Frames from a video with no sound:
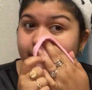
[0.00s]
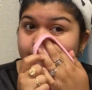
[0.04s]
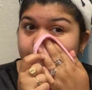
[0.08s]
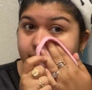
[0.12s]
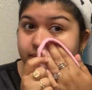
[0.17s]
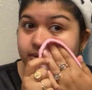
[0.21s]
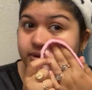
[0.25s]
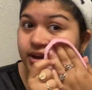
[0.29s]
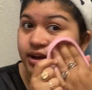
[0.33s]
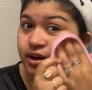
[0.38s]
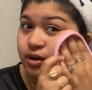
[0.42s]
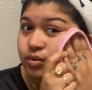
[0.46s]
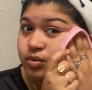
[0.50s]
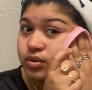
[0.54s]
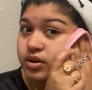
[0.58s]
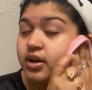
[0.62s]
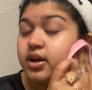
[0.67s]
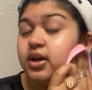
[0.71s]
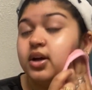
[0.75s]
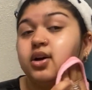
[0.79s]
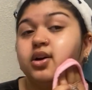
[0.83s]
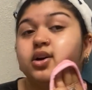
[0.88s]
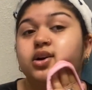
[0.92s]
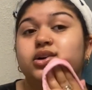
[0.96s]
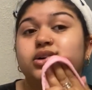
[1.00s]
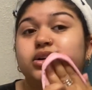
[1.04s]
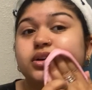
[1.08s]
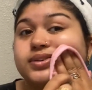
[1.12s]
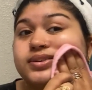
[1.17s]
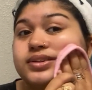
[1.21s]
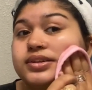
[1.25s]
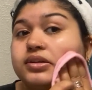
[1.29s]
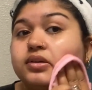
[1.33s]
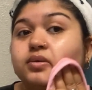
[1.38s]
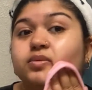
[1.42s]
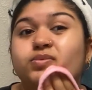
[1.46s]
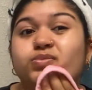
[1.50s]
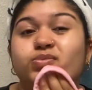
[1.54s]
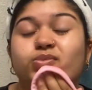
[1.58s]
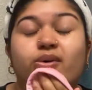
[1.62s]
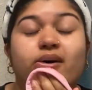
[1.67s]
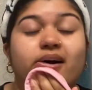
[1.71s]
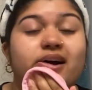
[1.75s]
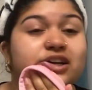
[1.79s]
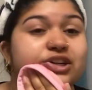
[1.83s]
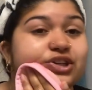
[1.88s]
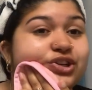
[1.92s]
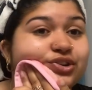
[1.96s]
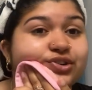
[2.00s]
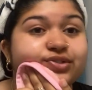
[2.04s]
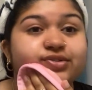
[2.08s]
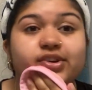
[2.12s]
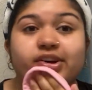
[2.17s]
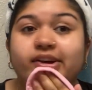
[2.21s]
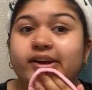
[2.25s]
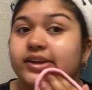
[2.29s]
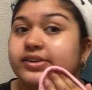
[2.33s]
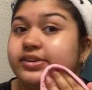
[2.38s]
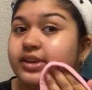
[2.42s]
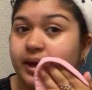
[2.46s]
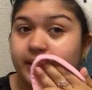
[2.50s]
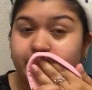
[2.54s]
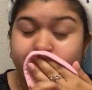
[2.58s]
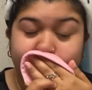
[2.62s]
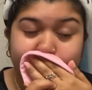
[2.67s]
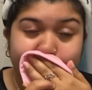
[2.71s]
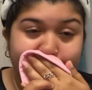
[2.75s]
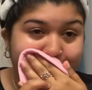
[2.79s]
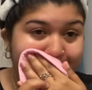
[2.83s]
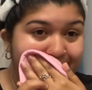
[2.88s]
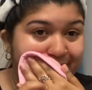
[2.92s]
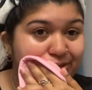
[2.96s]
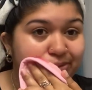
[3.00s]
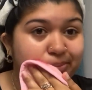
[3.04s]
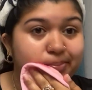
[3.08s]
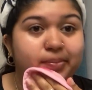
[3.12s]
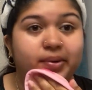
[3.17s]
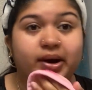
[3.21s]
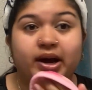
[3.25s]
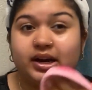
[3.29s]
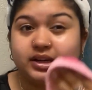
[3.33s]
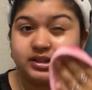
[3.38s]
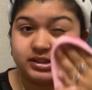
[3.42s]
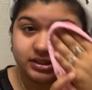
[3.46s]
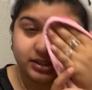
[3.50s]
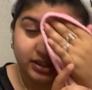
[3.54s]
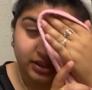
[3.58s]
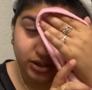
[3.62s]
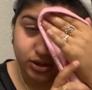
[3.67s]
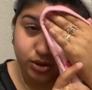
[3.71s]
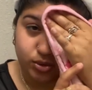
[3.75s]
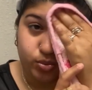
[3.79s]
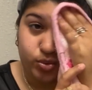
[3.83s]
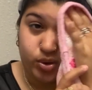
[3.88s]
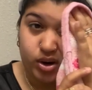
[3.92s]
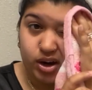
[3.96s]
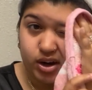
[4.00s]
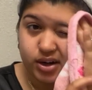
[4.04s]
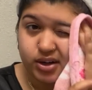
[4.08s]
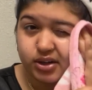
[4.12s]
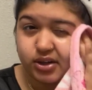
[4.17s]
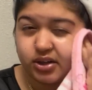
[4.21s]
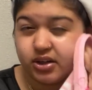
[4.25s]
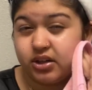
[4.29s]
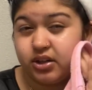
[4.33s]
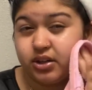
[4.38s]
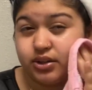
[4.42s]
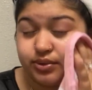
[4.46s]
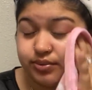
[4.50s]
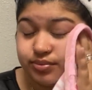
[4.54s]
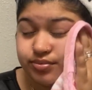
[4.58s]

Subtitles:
So wash your face and then use micellar water